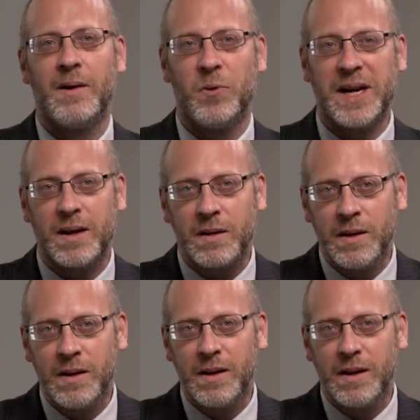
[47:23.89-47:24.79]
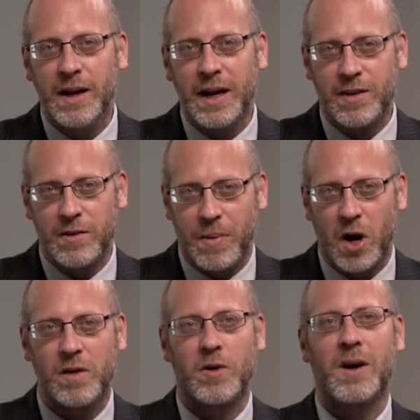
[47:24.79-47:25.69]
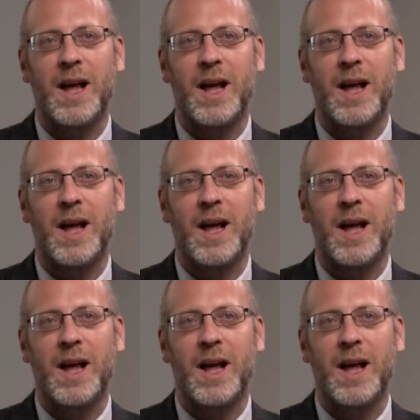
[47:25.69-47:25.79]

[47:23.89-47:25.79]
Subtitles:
real. It is a part of our